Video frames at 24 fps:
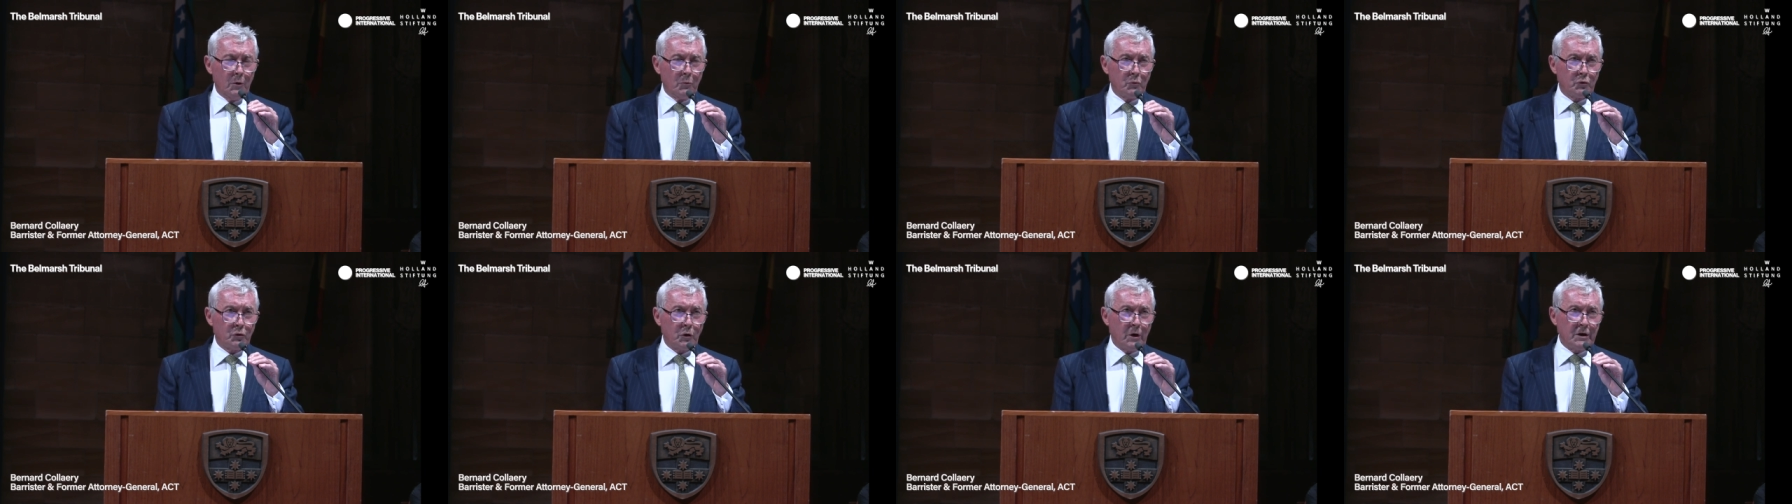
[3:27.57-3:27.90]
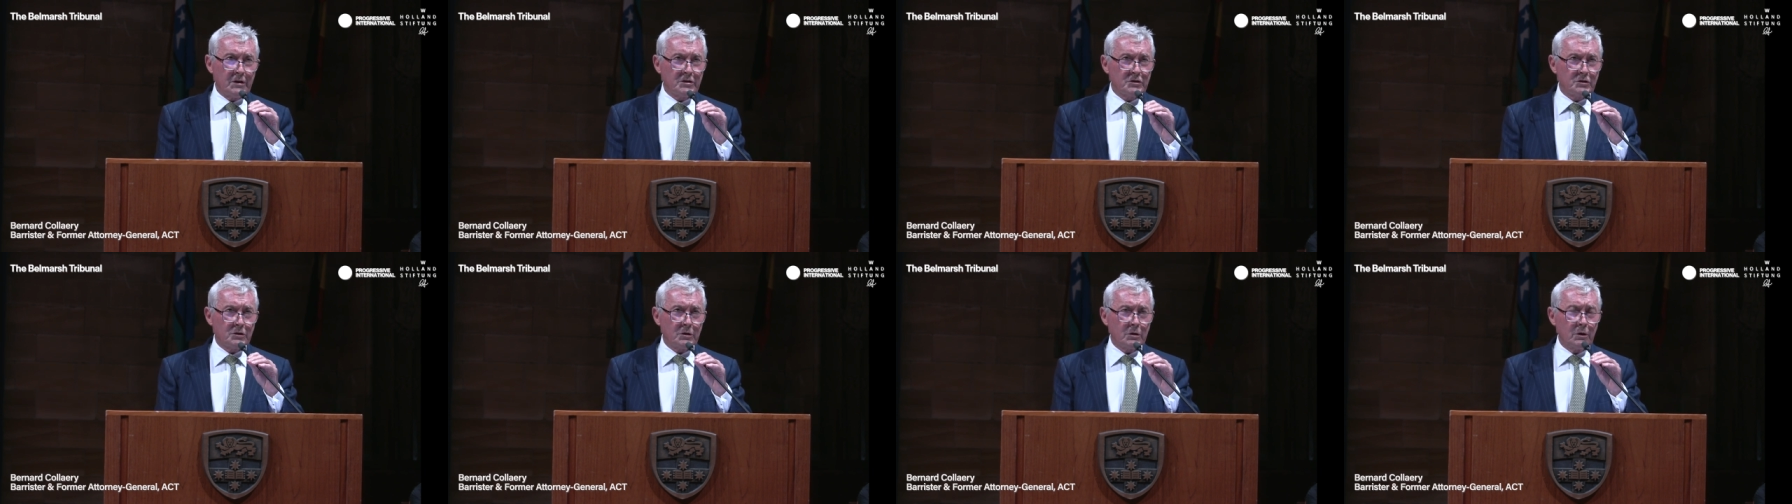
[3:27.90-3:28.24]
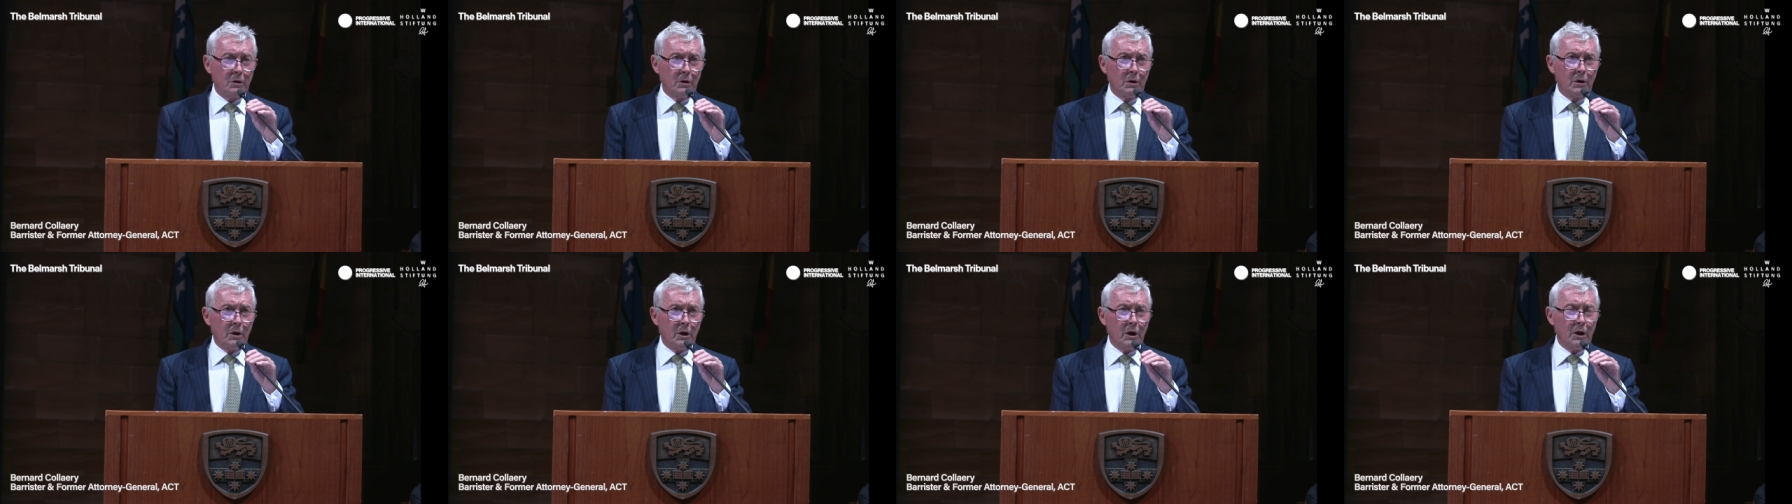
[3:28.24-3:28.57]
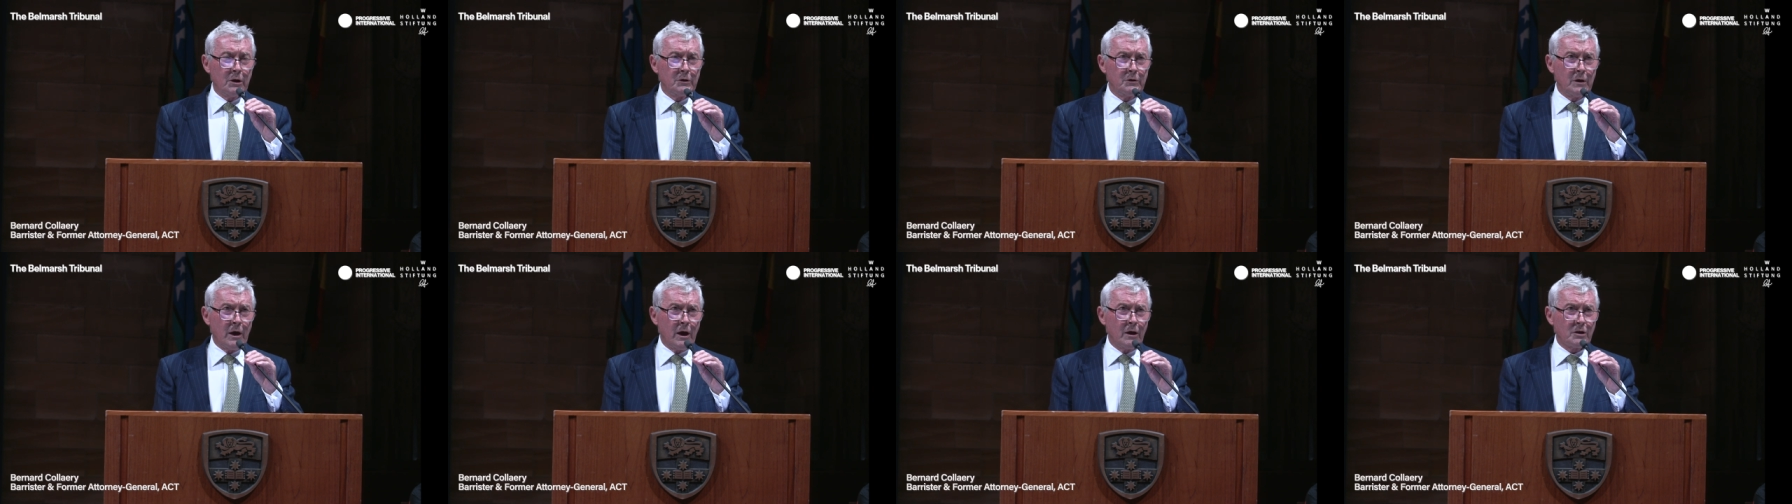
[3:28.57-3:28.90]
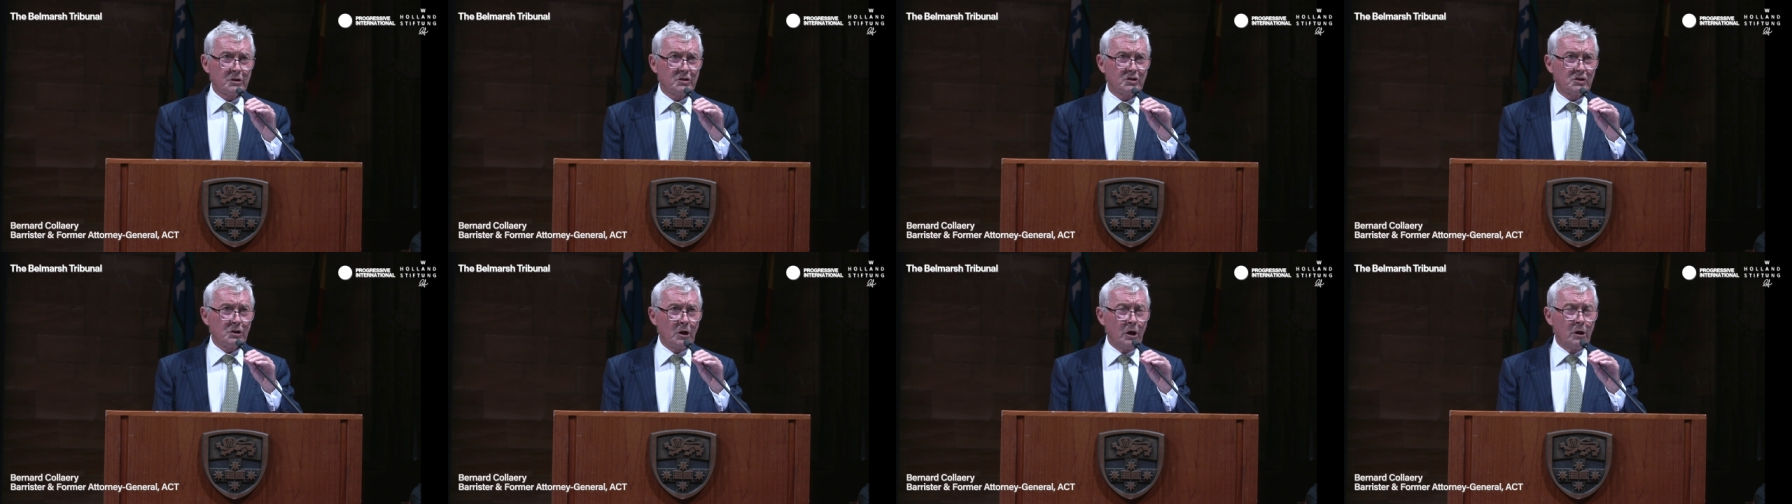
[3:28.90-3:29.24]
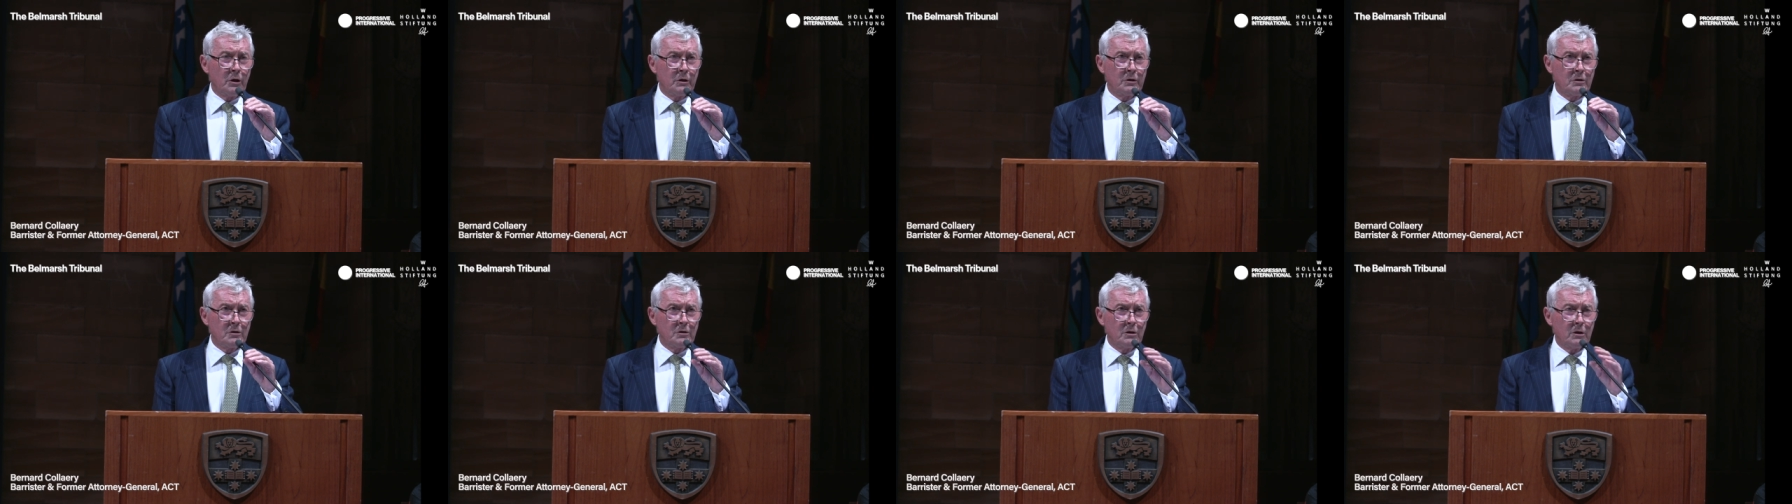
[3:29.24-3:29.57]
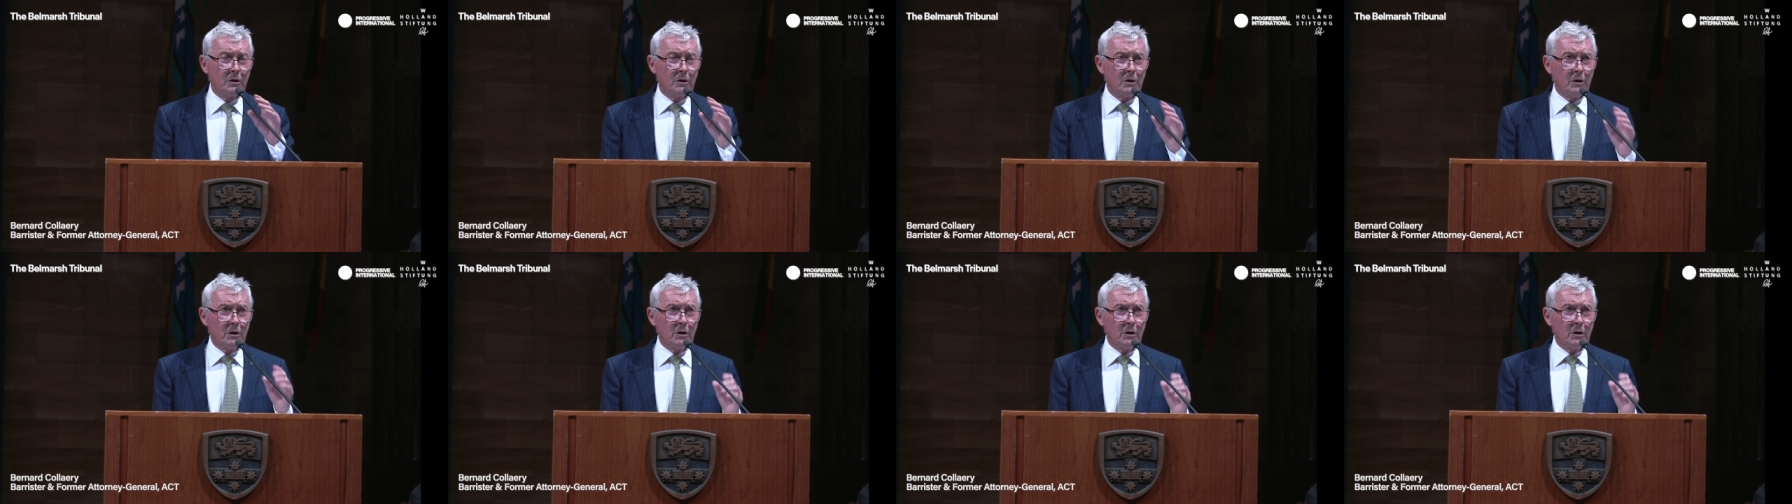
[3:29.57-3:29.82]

pressed and now signed